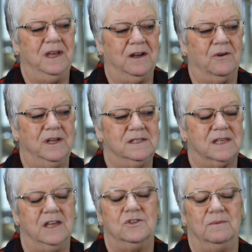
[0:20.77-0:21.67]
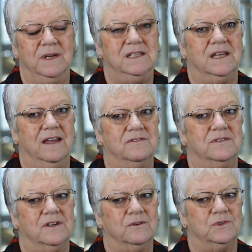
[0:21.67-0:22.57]
had already scheduled me to have
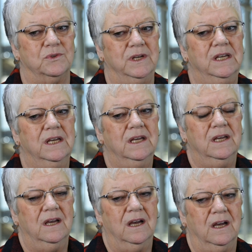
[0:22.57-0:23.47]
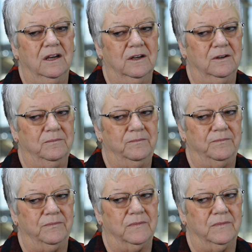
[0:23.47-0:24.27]
surgery on